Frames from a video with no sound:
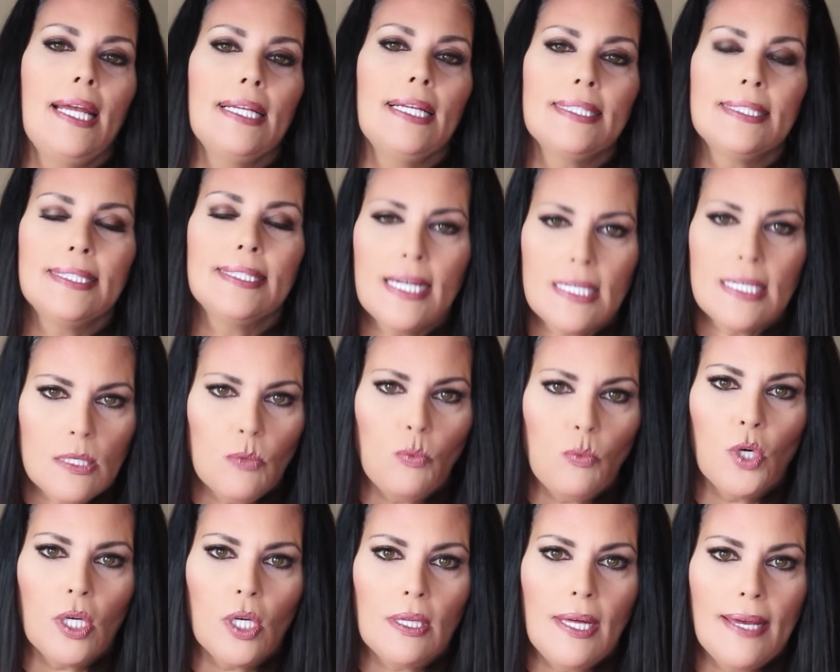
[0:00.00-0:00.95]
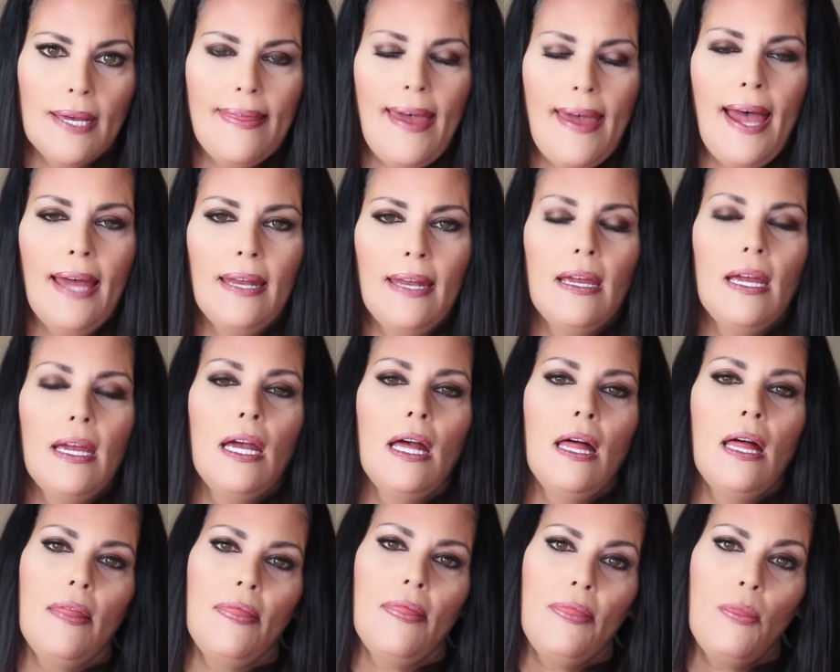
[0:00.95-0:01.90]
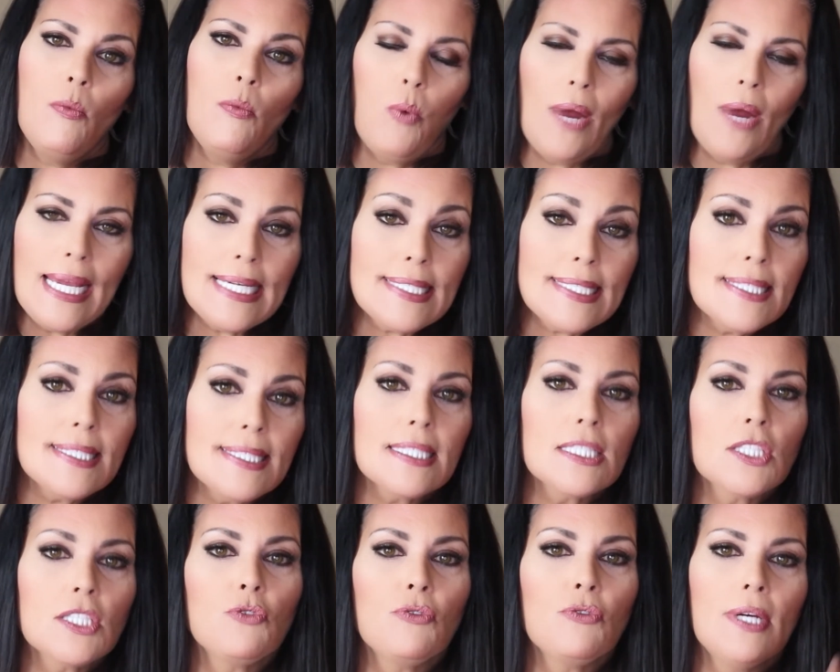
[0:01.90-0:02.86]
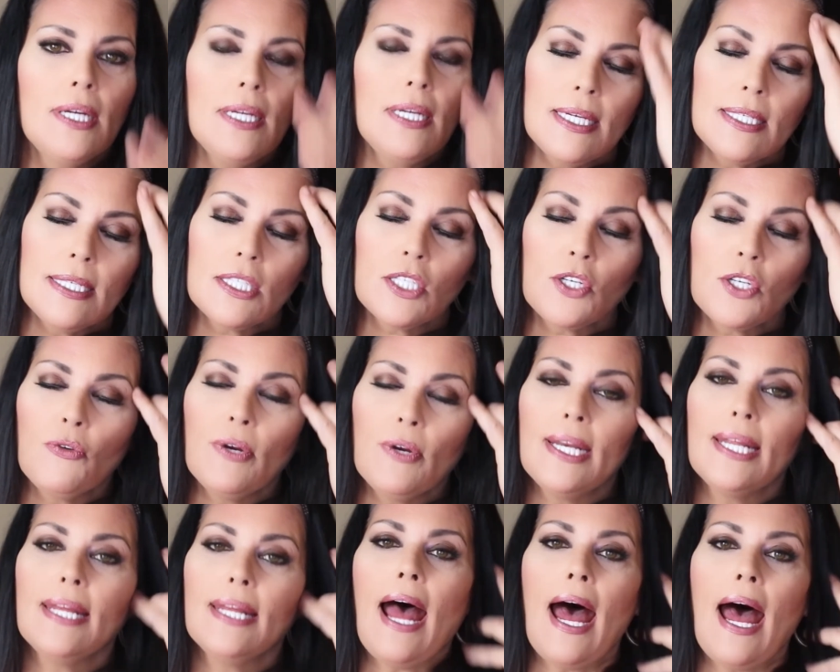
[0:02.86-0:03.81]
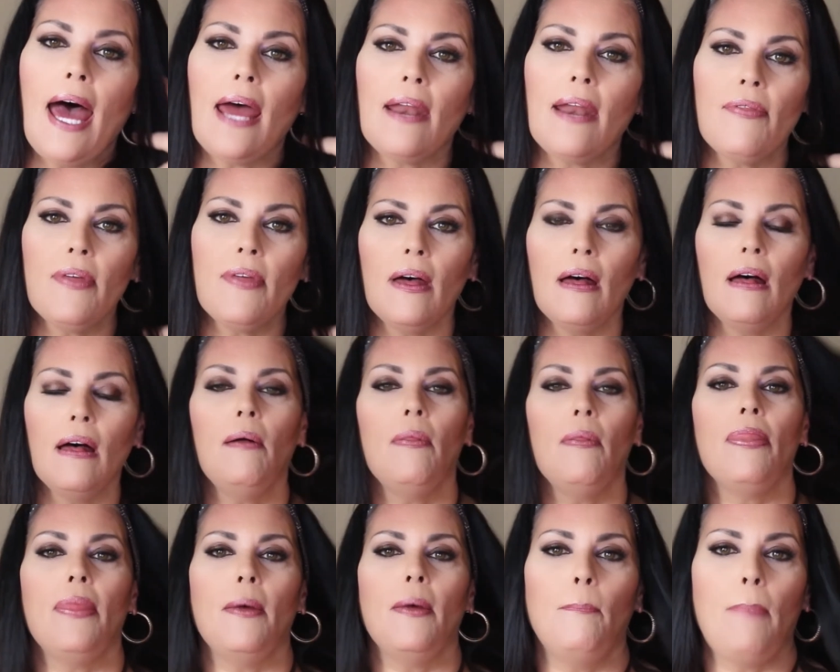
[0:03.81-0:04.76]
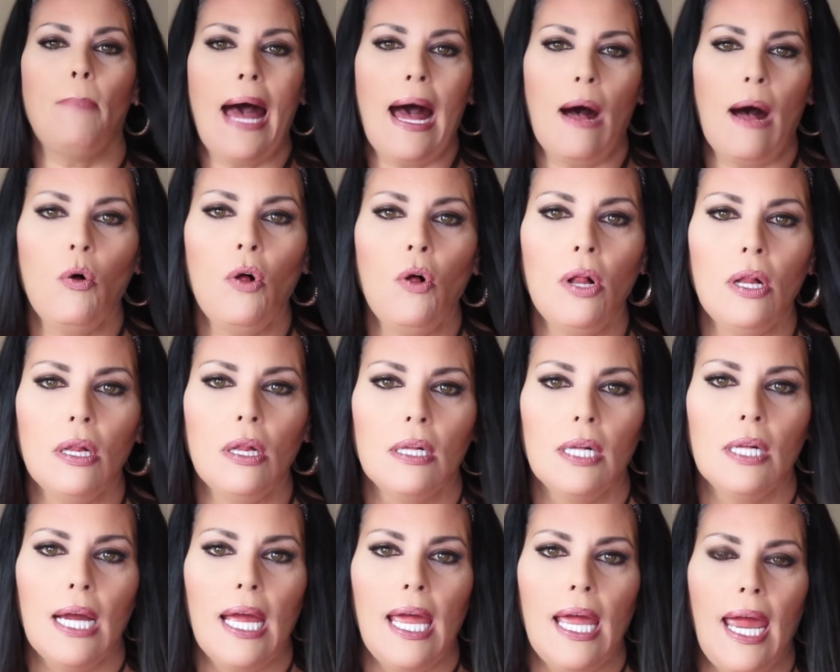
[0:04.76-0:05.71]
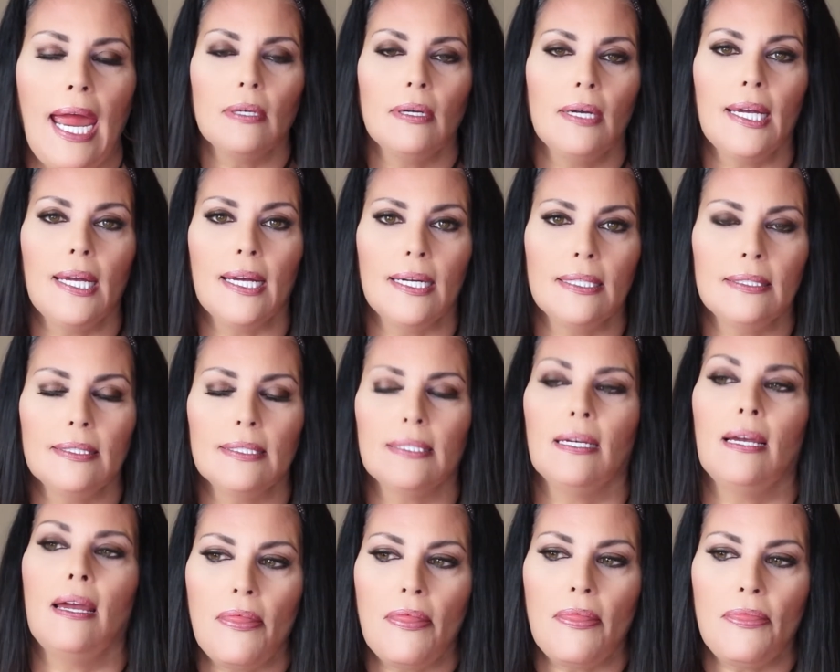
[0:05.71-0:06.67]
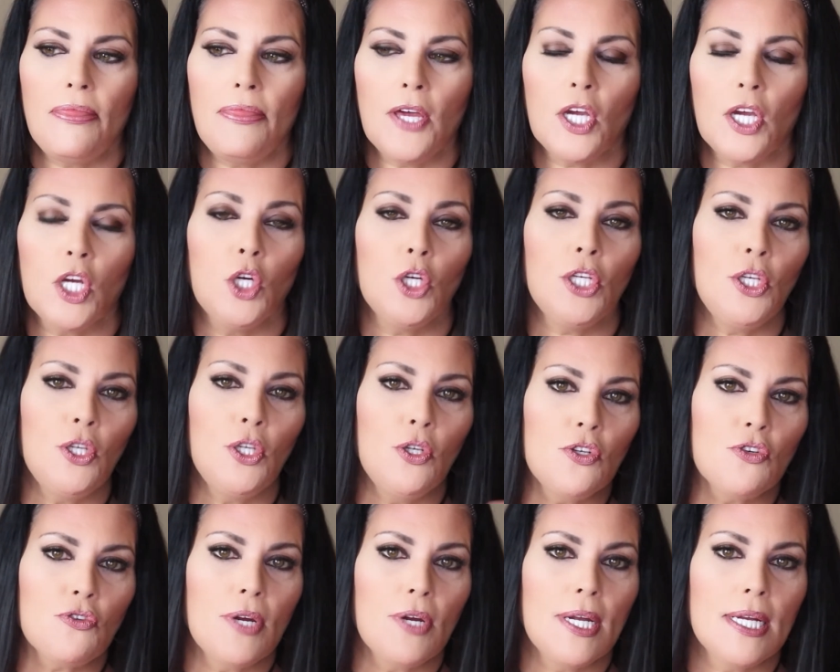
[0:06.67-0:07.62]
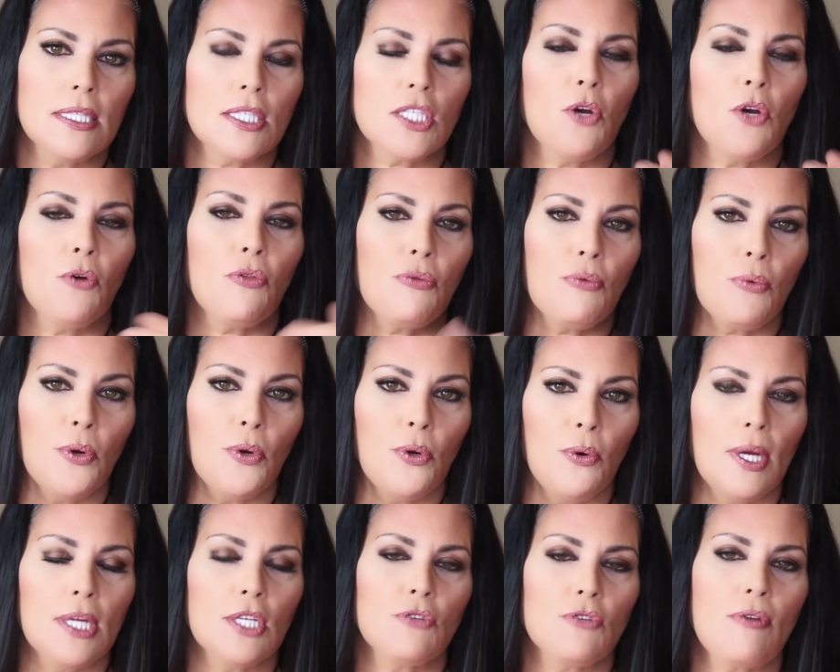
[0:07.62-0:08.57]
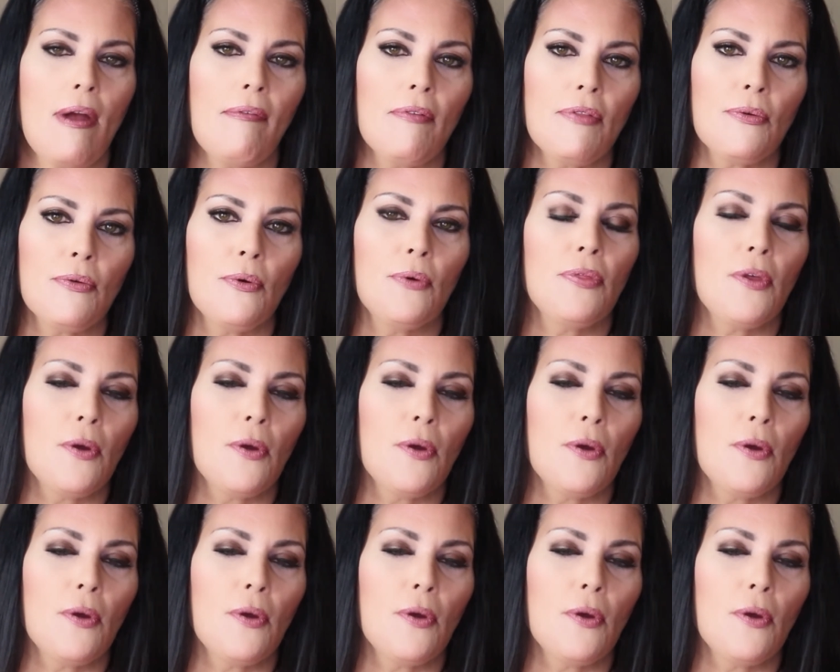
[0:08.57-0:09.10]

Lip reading: It doesn't work like that. Waste is secreted out of the bowel, and the good nutrients go through and travel through.